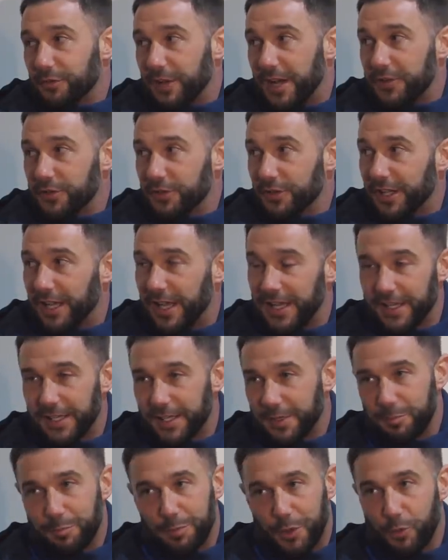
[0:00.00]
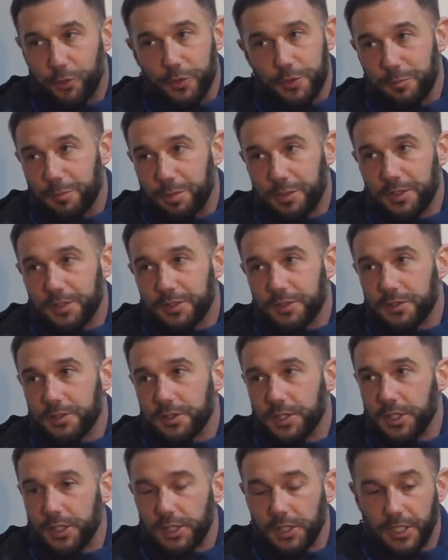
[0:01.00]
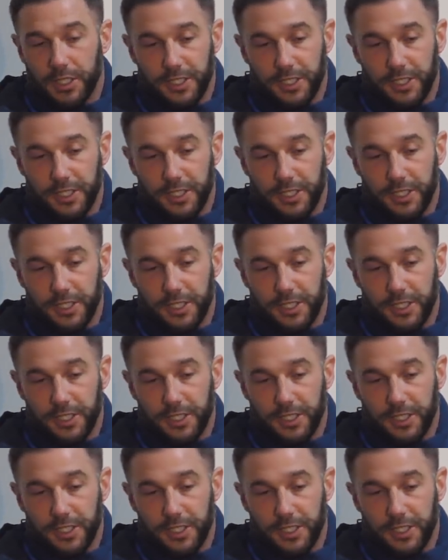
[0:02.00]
So he actually inherited brilliant players. Yeah.